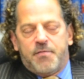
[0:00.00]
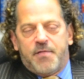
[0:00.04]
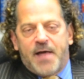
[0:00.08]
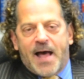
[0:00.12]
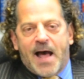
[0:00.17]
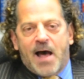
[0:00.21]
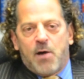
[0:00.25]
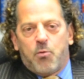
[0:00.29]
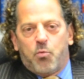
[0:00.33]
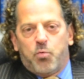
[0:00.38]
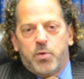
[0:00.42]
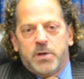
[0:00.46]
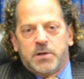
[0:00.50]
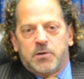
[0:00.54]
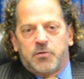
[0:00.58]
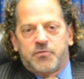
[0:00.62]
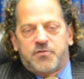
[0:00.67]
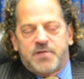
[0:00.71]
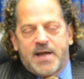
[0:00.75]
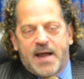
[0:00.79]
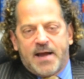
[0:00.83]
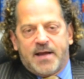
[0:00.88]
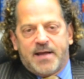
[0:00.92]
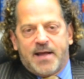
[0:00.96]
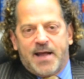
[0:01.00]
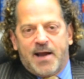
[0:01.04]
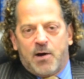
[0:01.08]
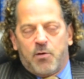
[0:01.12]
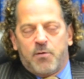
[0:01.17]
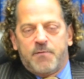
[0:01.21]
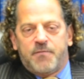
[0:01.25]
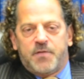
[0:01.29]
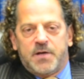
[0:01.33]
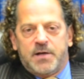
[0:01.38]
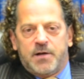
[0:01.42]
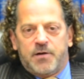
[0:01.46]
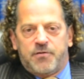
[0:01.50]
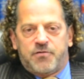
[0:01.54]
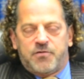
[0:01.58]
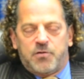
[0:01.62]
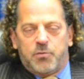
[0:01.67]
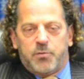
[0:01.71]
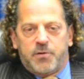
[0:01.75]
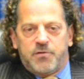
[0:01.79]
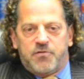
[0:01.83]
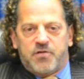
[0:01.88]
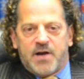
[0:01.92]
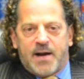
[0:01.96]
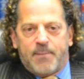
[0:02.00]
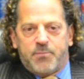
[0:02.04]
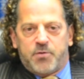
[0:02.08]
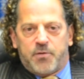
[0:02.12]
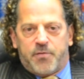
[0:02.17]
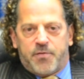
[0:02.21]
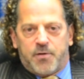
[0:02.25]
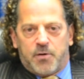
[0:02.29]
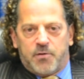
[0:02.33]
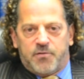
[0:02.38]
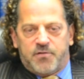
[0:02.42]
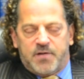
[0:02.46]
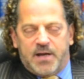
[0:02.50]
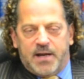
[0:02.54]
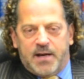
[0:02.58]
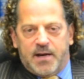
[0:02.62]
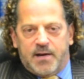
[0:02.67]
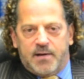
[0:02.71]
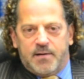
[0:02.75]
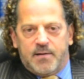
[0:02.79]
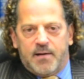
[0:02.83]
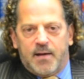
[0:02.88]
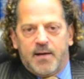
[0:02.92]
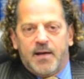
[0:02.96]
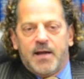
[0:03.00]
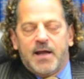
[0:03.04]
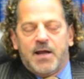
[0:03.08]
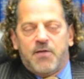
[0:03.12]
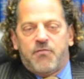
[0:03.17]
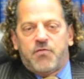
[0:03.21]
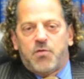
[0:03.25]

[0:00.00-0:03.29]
That will take care of the issue in Chapter 13.